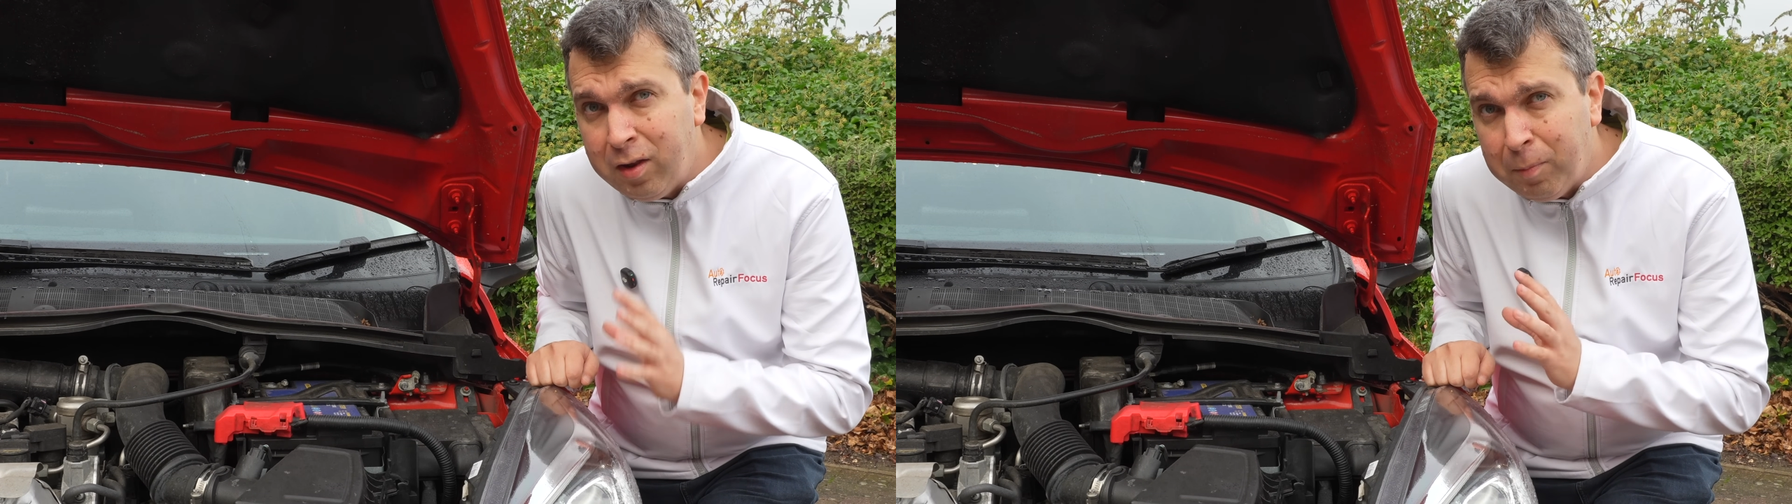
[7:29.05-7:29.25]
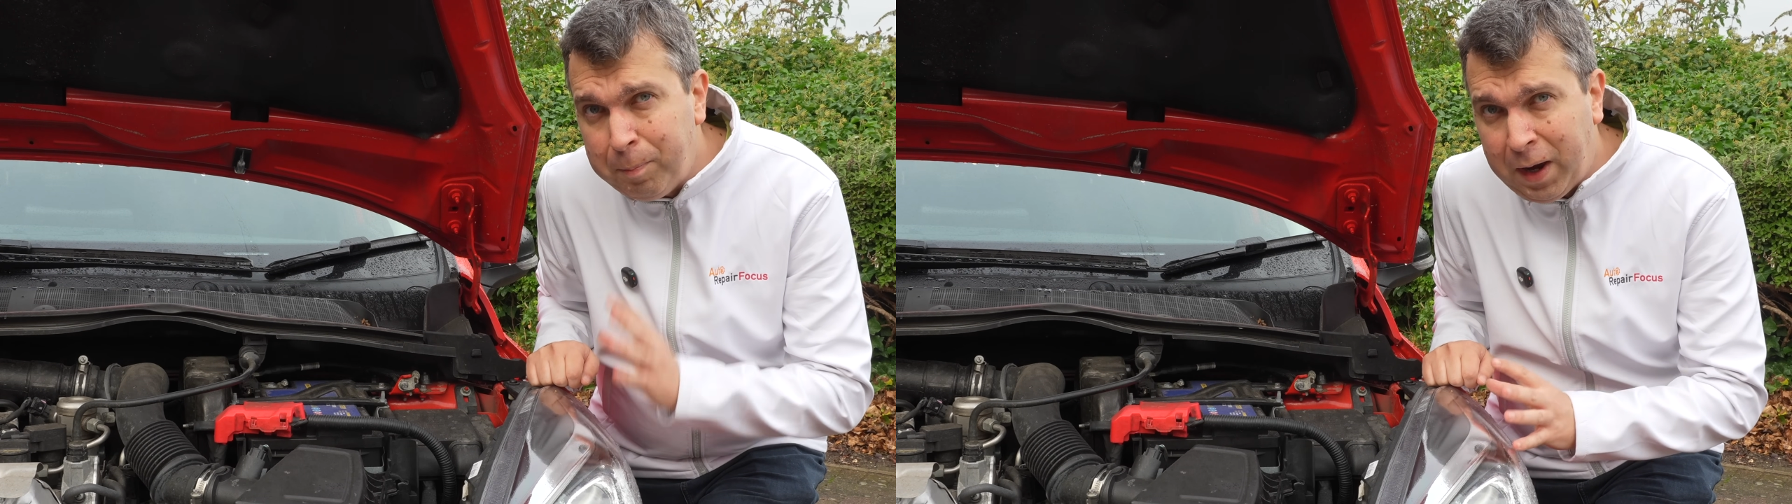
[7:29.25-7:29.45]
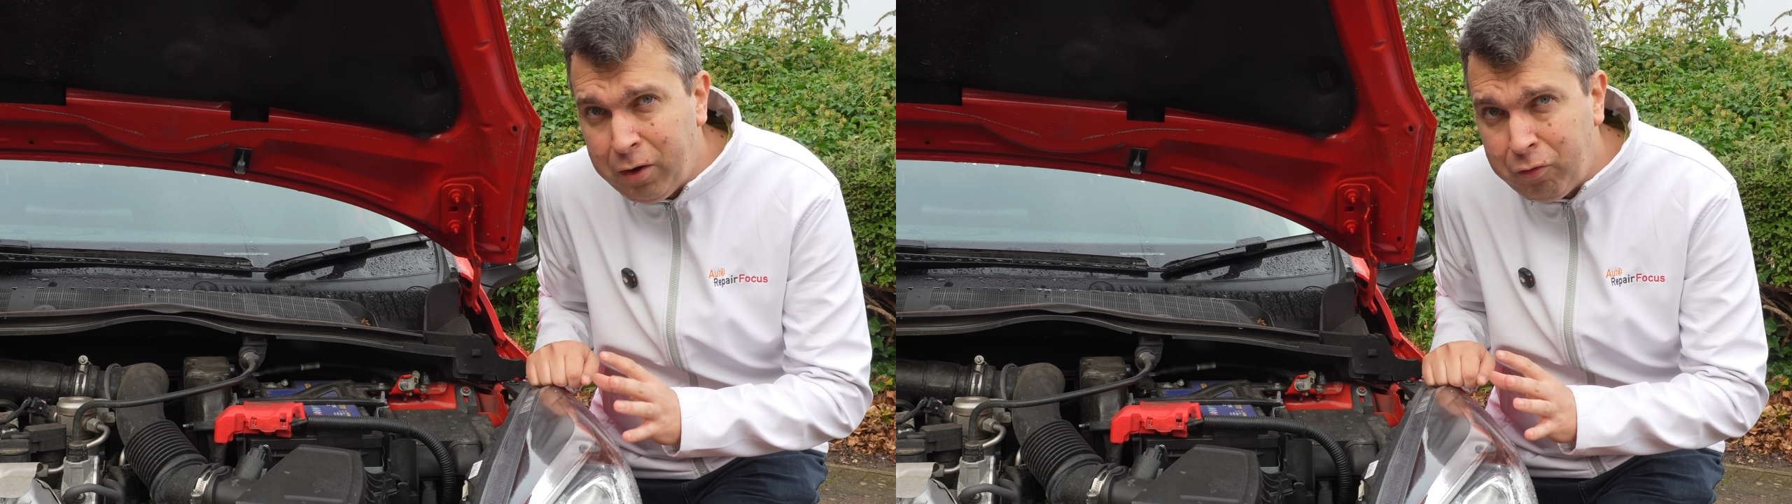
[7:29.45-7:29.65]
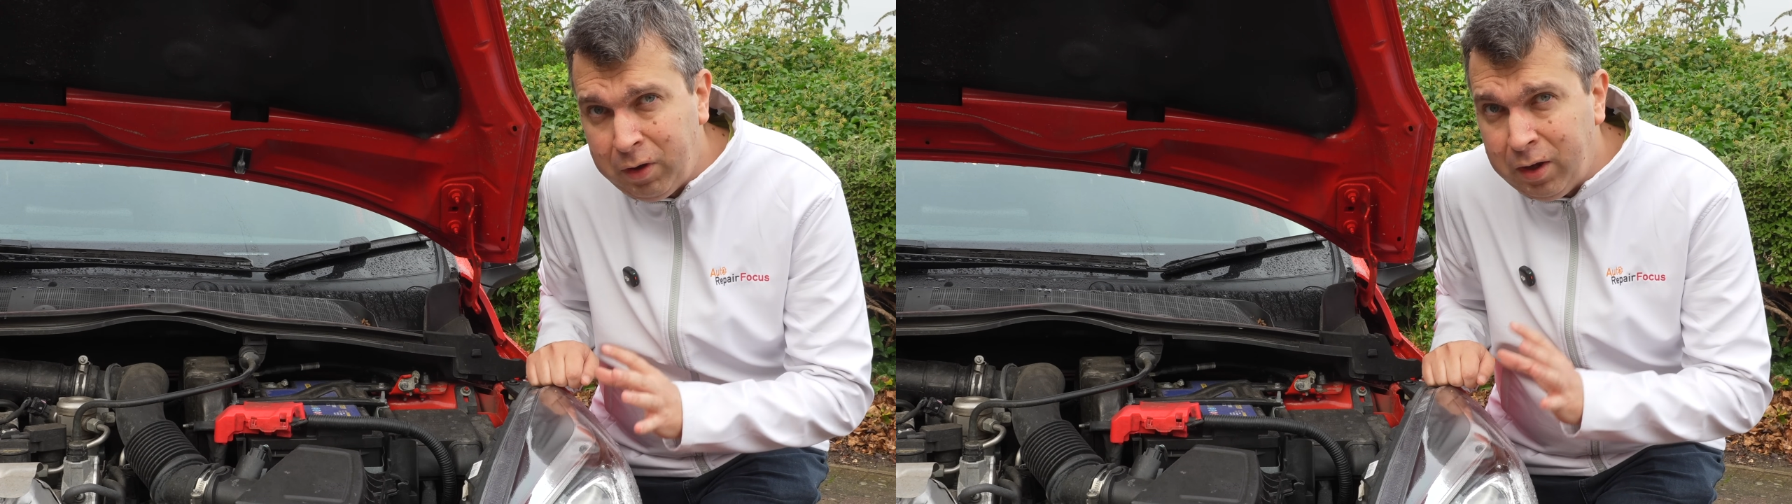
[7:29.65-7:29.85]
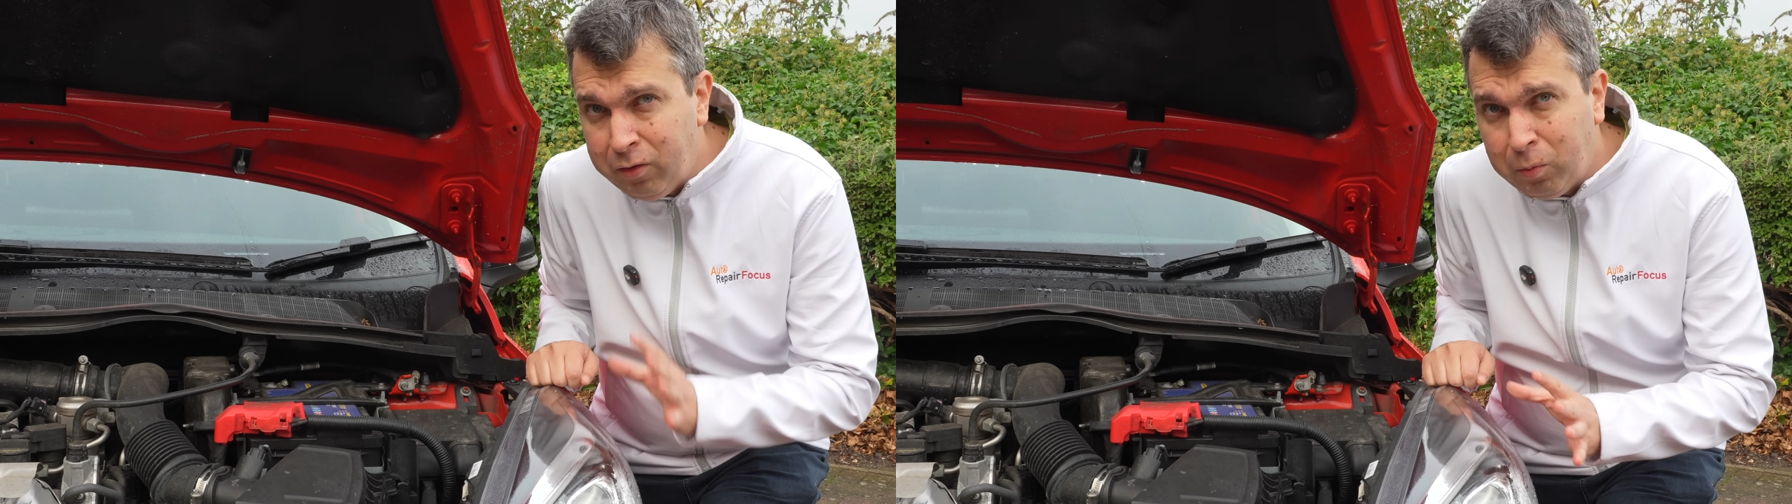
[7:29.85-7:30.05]
the
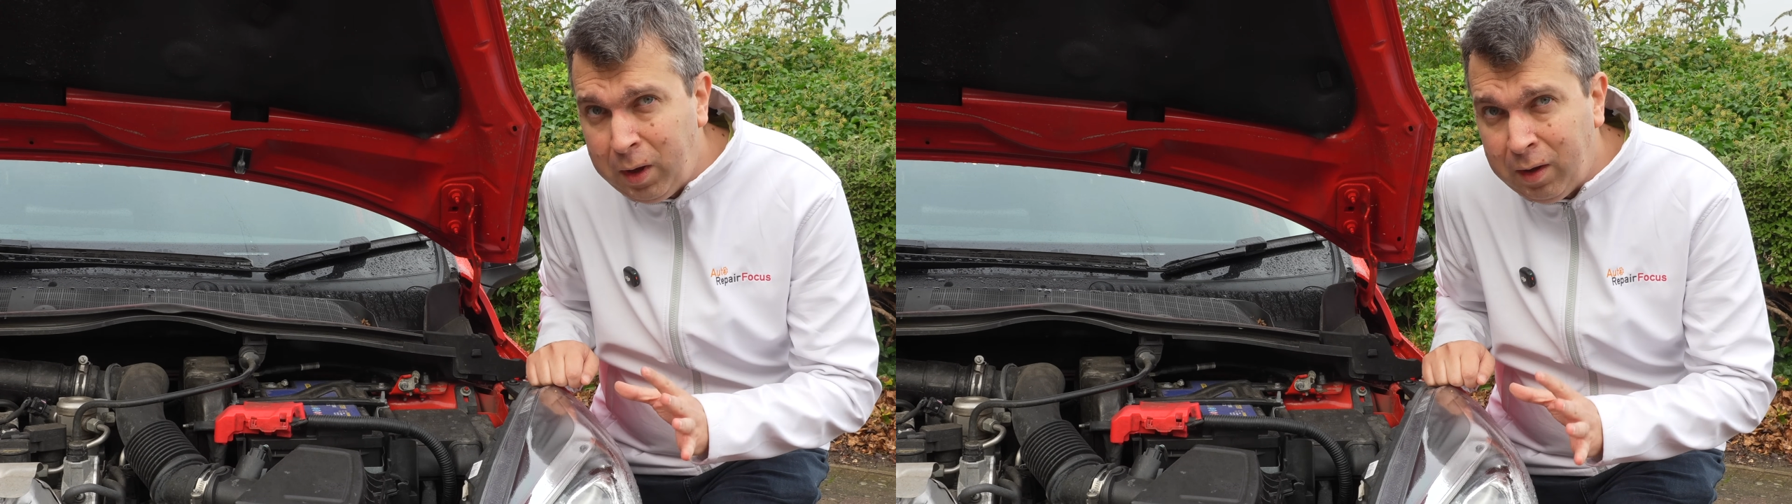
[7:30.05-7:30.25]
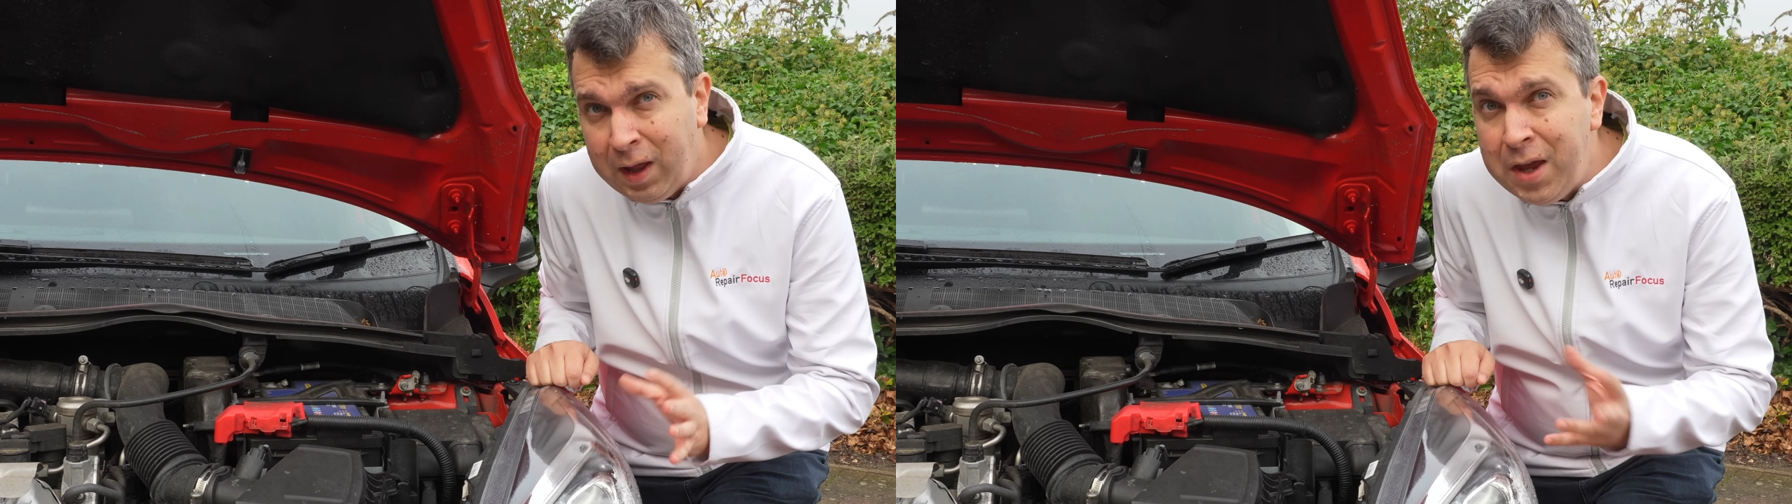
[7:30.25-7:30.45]
battery as well,